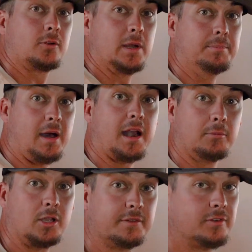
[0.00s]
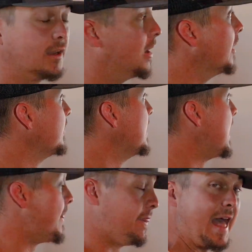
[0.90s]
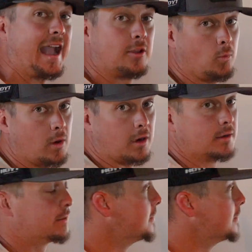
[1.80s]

creek bottom looking for love. That could work.